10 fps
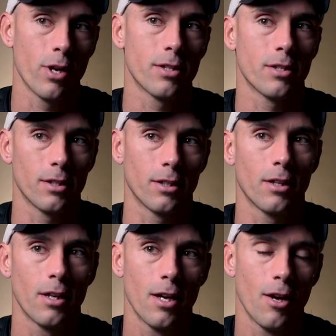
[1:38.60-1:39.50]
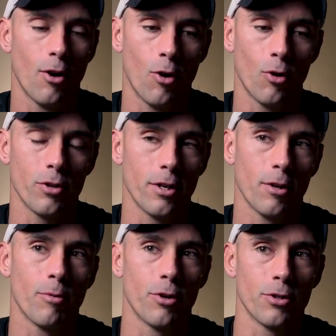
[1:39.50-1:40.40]
racing all
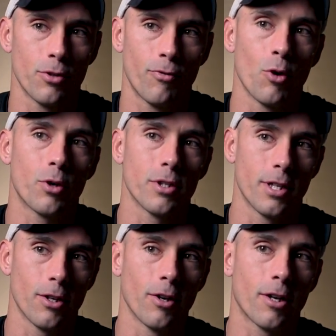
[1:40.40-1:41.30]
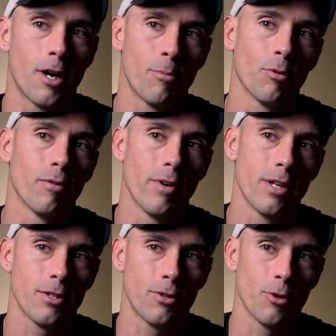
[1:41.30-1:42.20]
year, but are just focusing on a couple
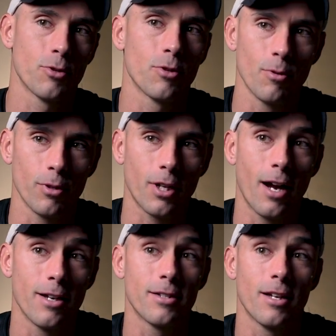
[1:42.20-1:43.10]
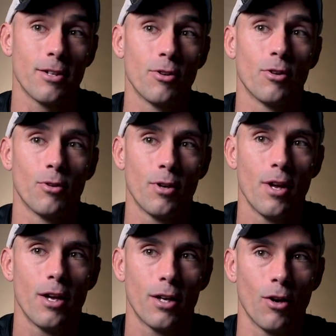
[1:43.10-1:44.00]
events, those are the guys that, you know,
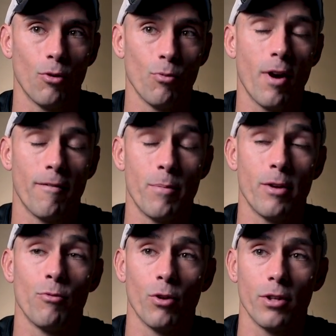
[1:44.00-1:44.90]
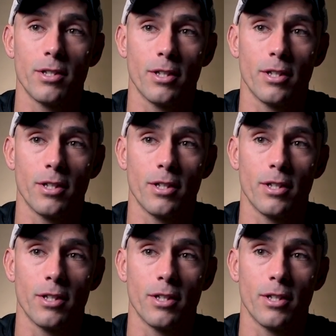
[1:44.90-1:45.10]
have been really